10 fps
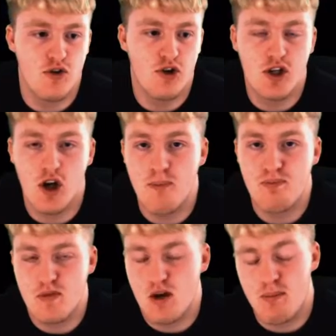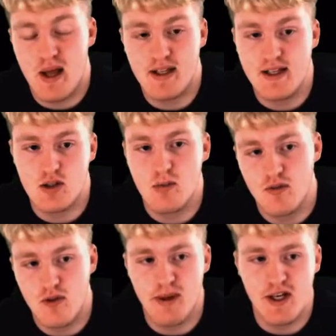already got Pele to come off
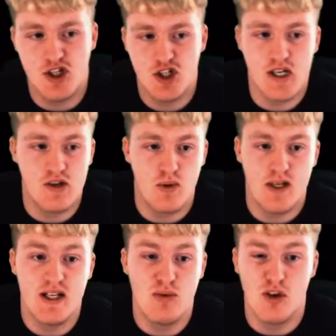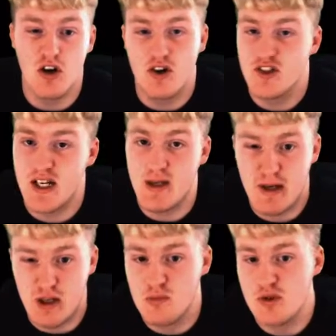the bench, and if we need, we've got a centre
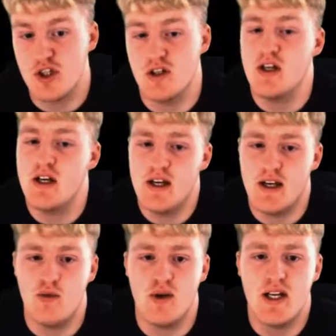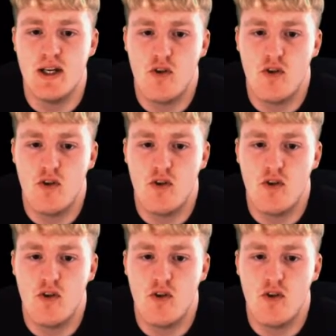back option if we need it.